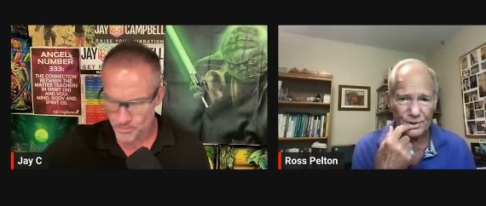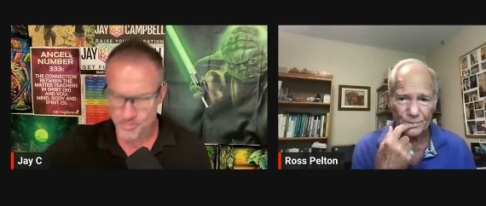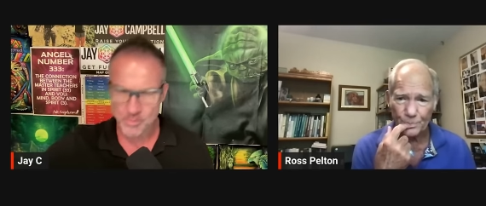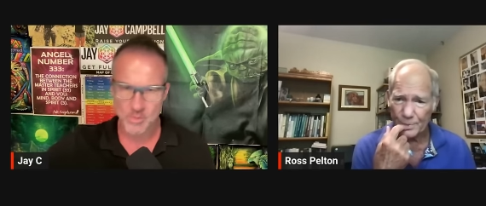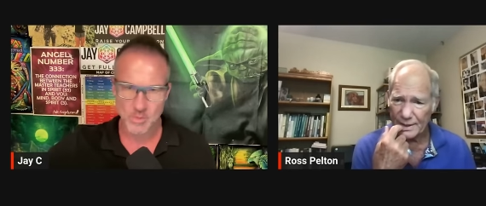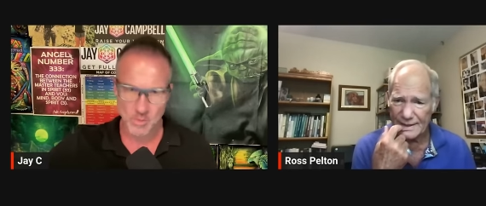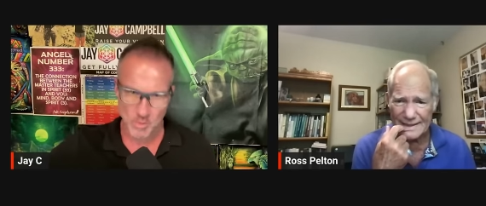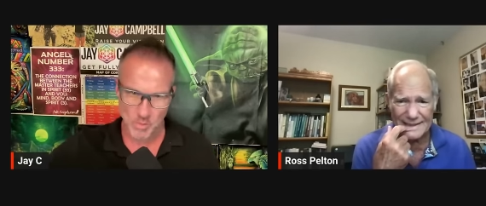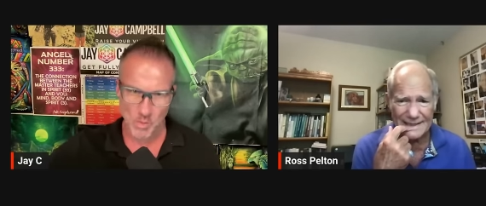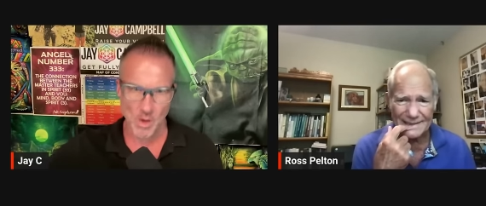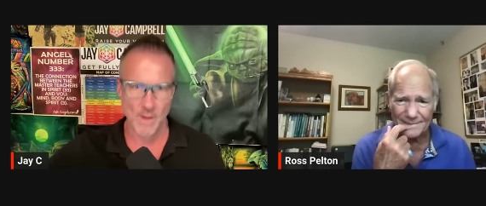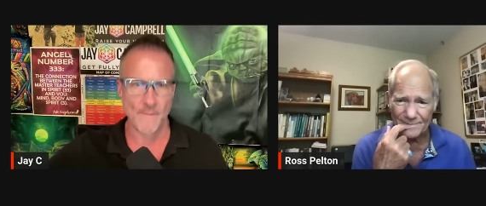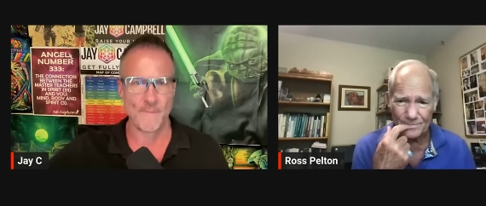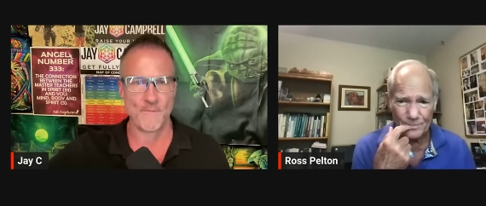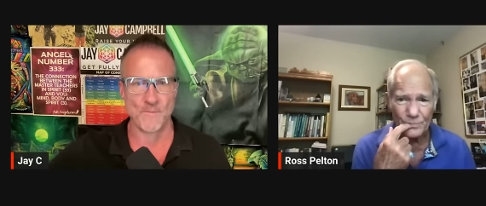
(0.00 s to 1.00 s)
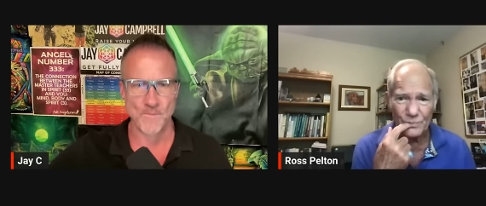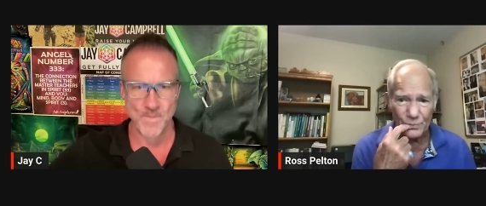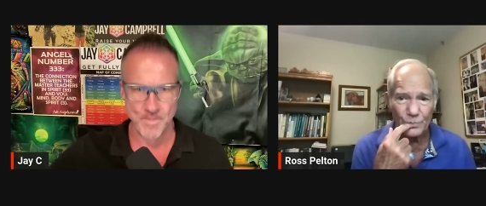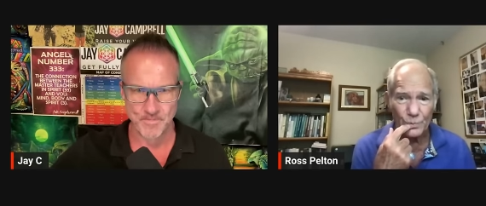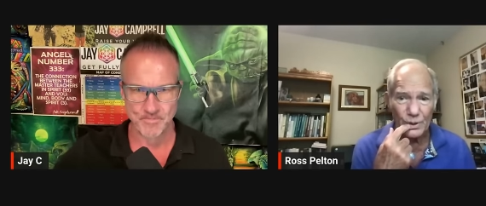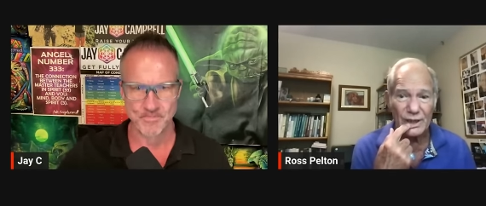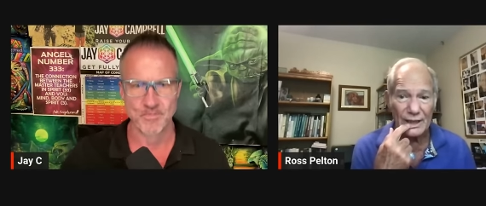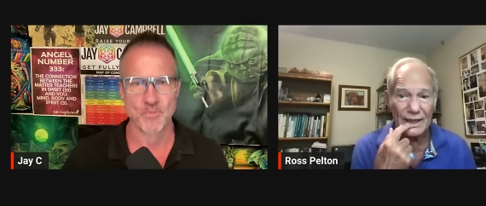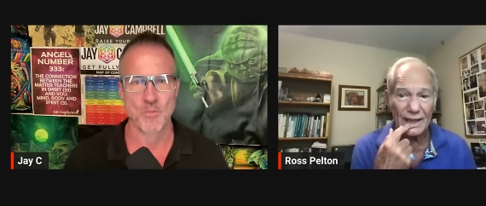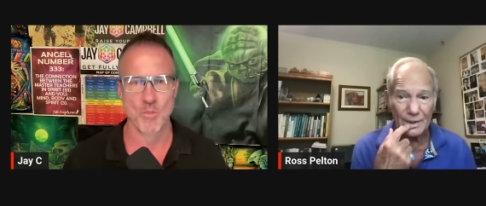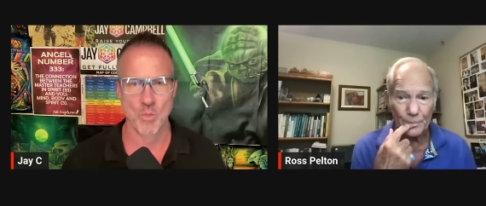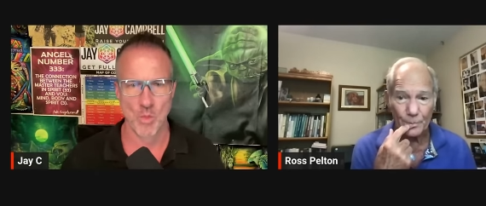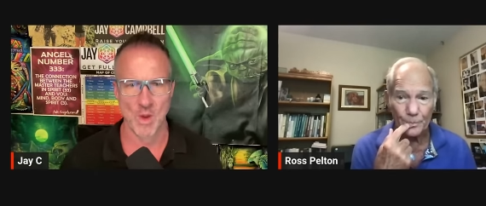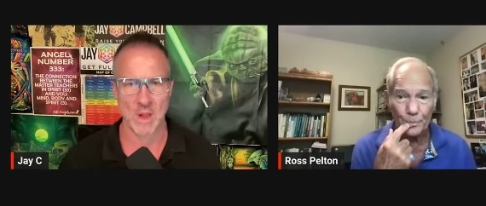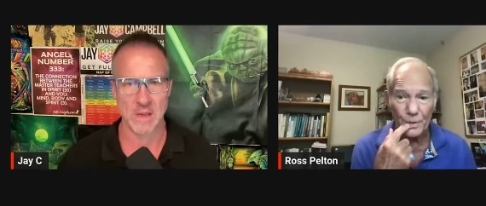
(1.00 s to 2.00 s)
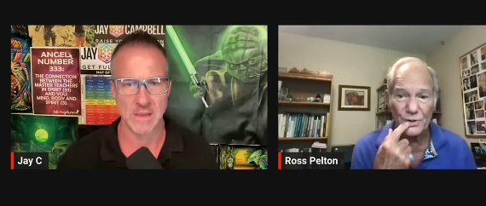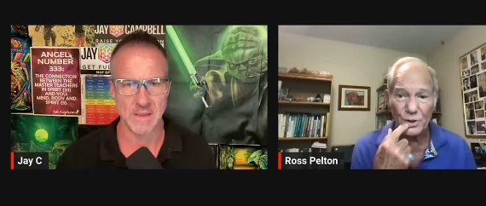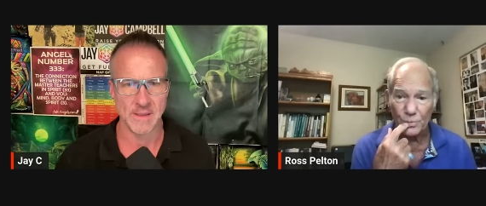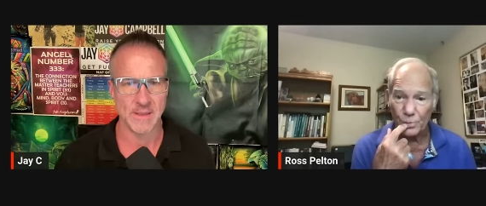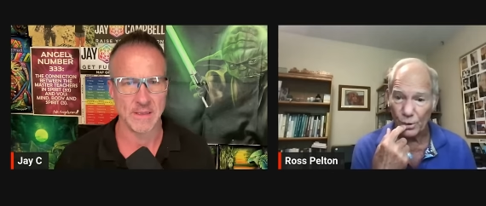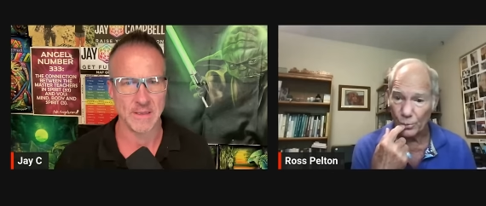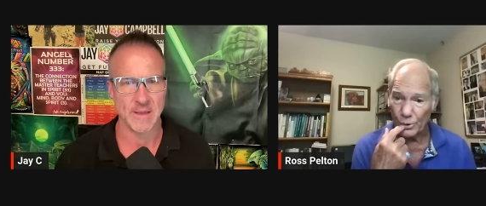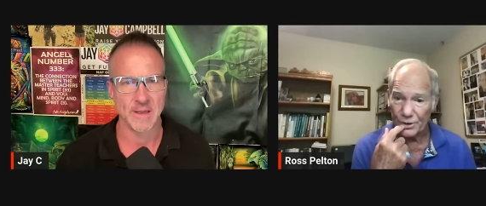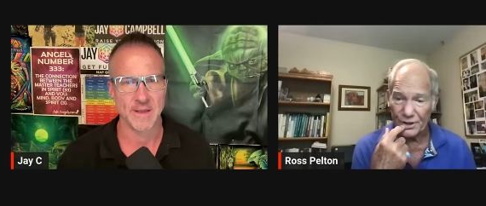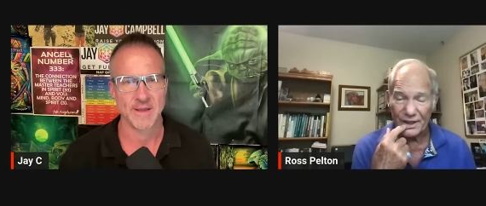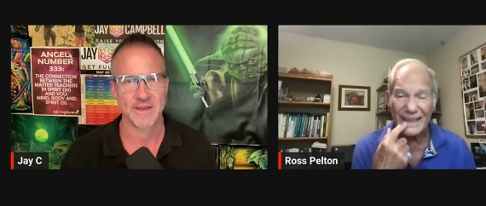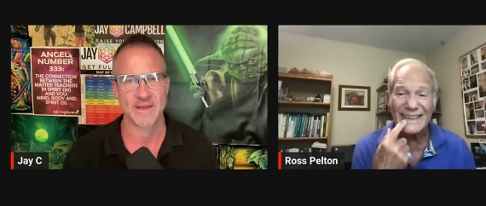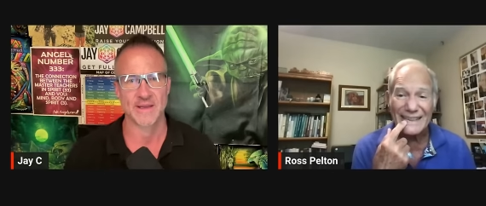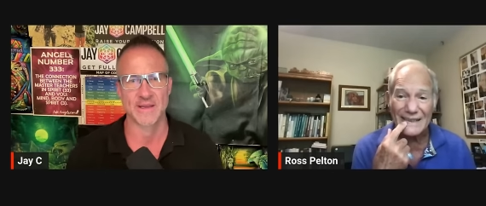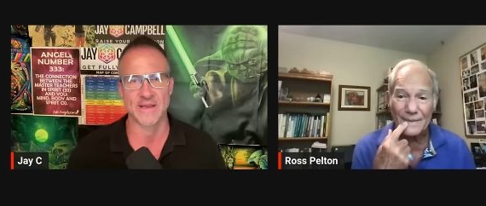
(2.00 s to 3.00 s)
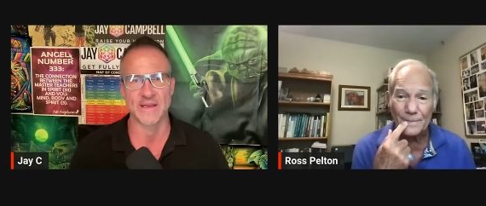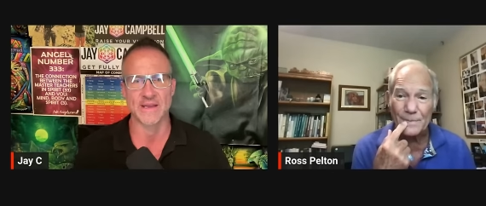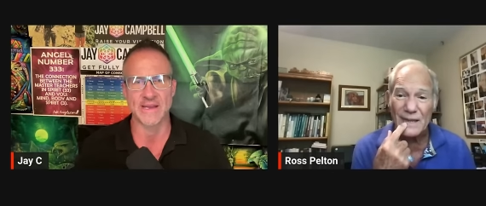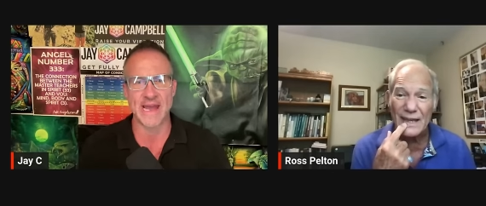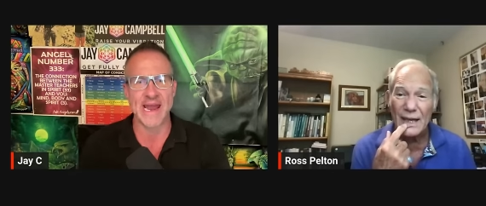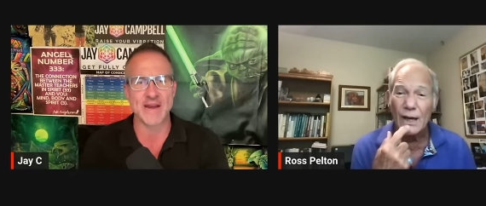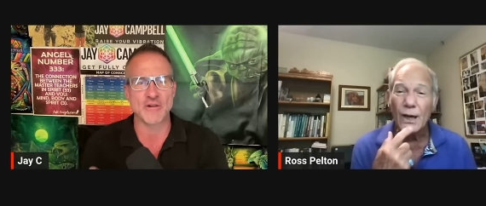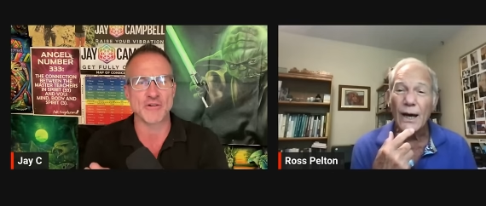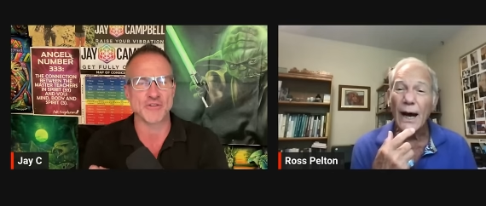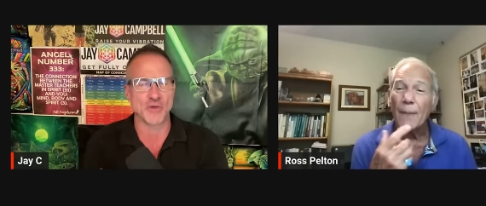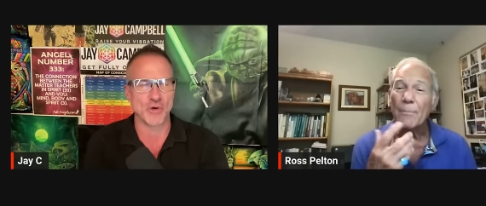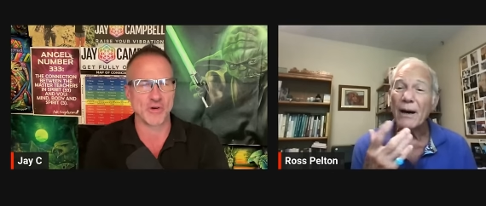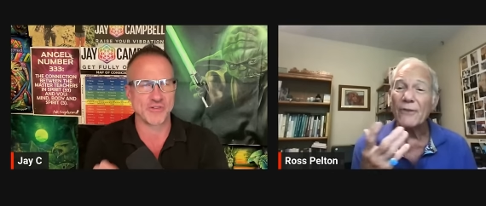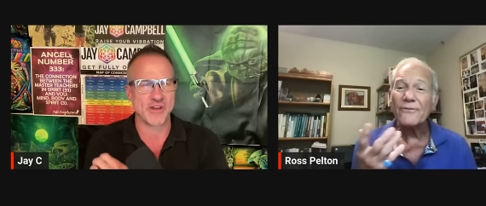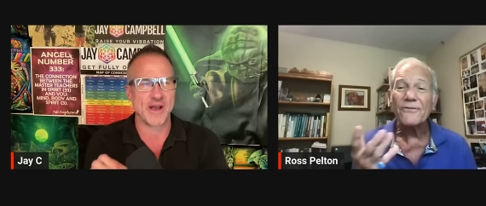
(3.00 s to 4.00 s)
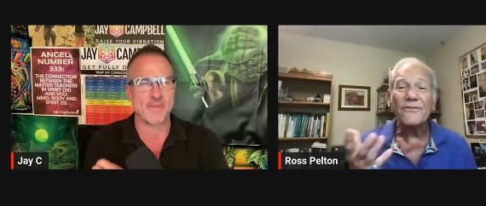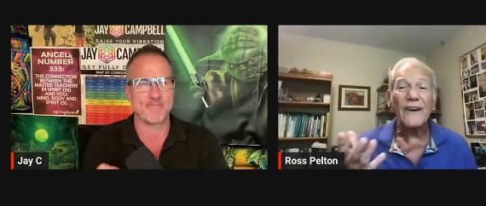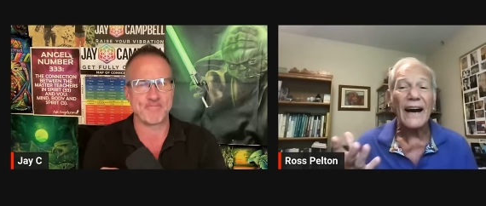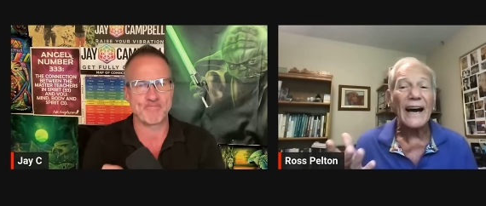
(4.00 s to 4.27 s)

Speaker 1: It'd be really kind of miserable when you get them. Canker sores, About yeah.